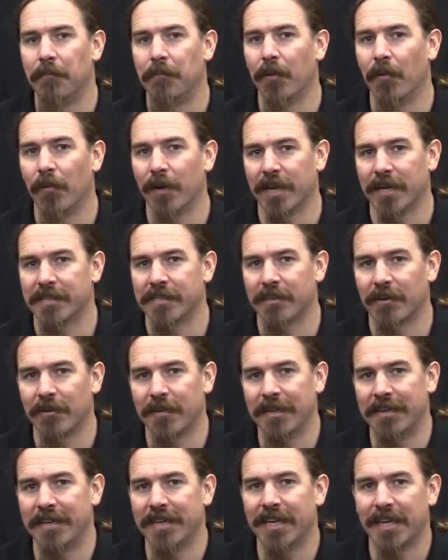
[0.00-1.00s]
But when I
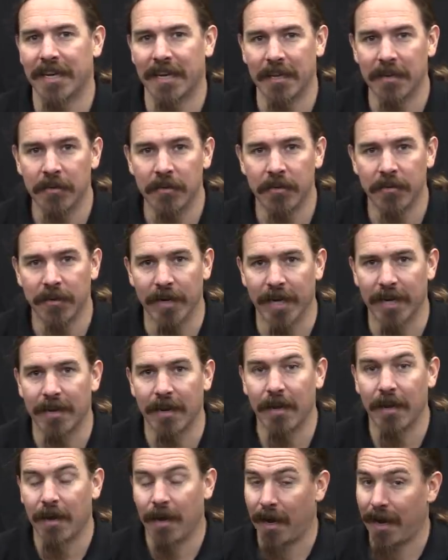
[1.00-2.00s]
started digging into it,
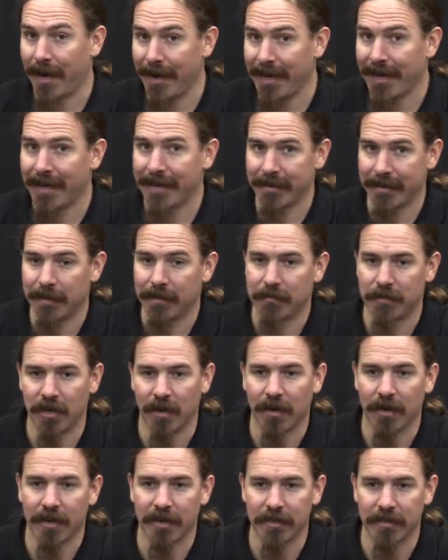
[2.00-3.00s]
I ended up
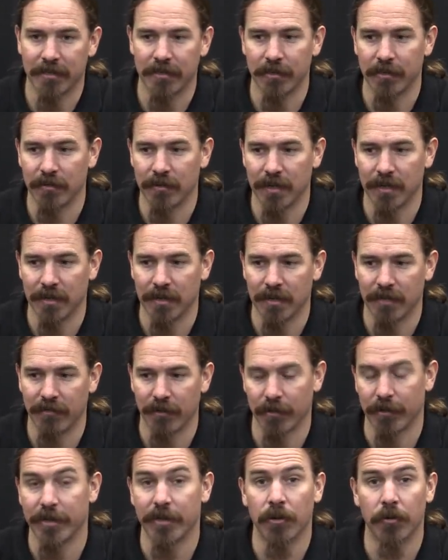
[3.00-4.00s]
talking to a, a
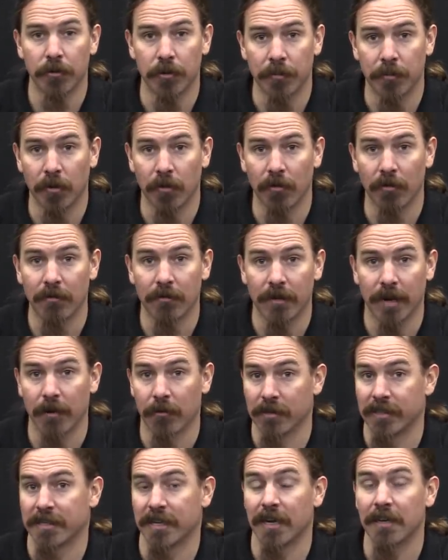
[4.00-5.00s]
very notable
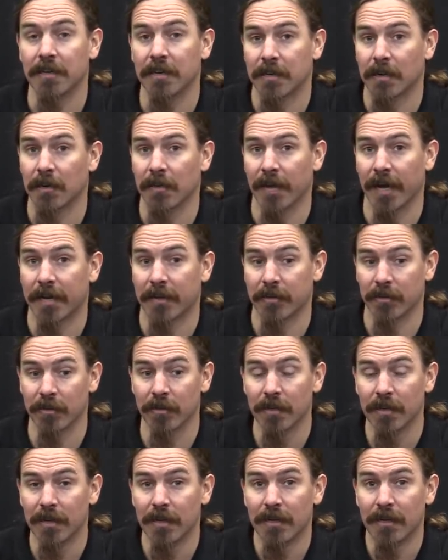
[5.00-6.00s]
Arisaka
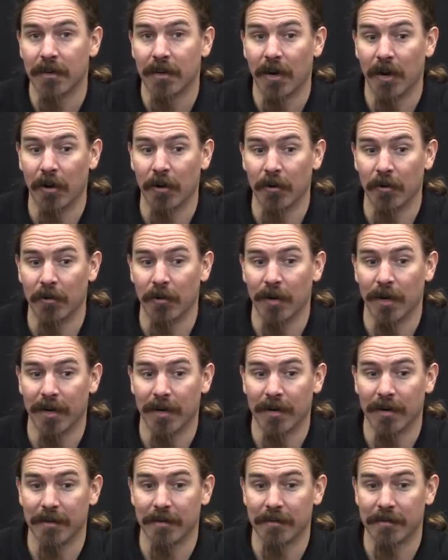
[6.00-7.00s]
collector who
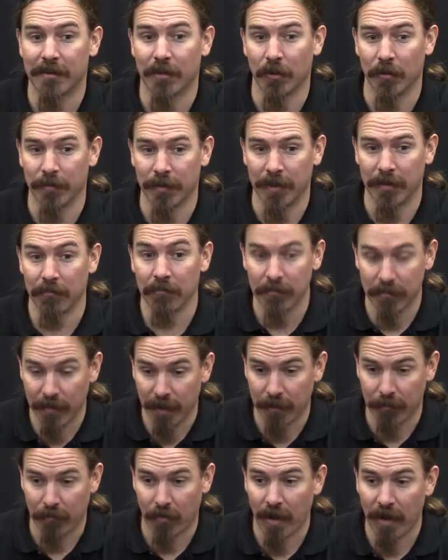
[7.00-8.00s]
uh, told me
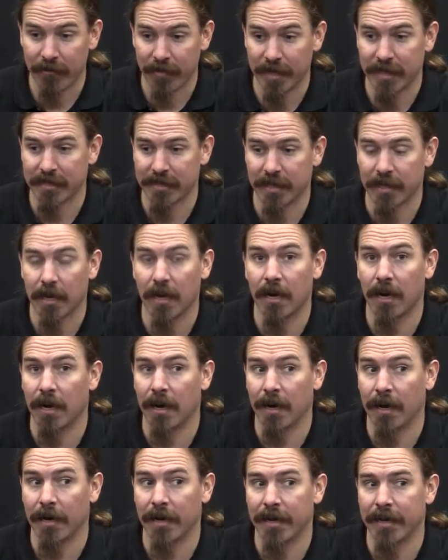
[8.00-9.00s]
in private, he's like,
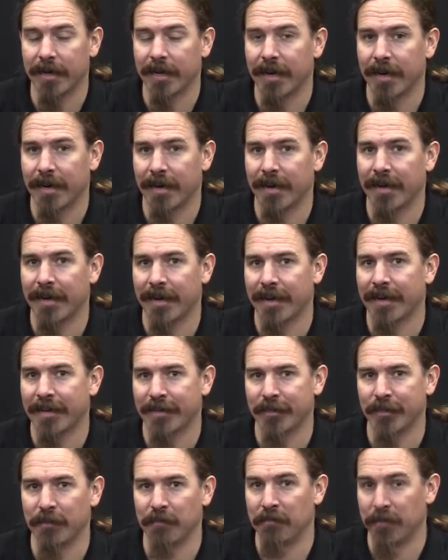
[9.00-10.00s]
uh, I, I
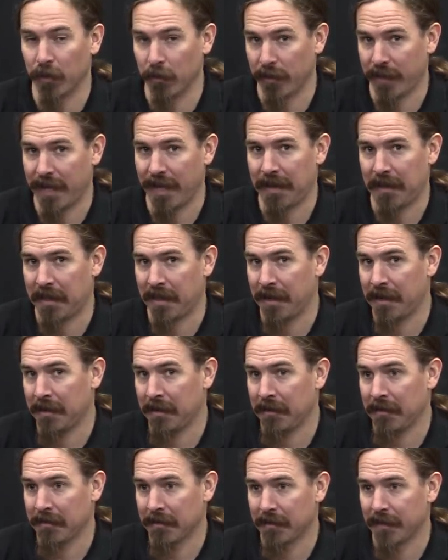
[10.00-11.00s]
actually built that
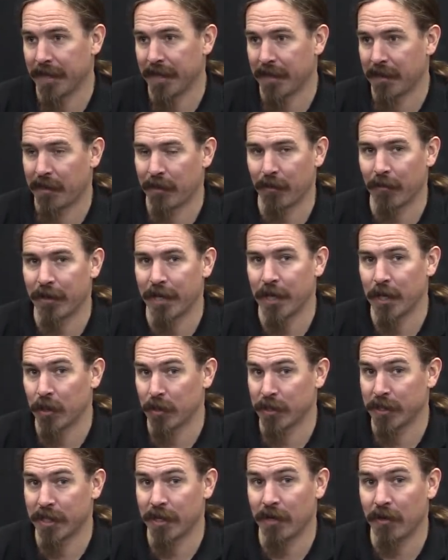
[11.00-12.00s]
thing like 30
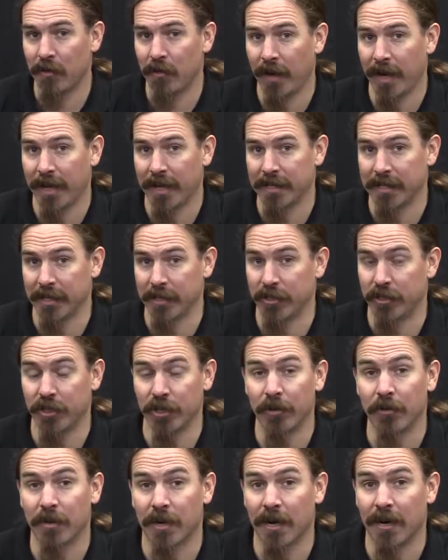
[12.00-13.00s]
years ago as a
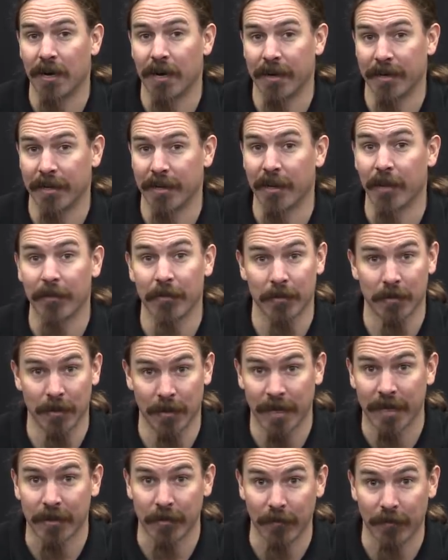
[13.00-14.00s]
joke on another
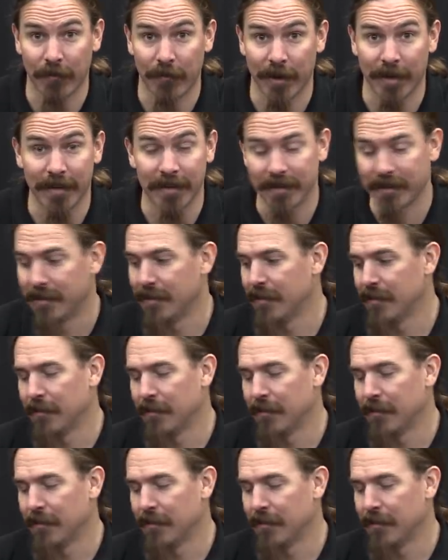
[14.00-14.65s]
collector friend.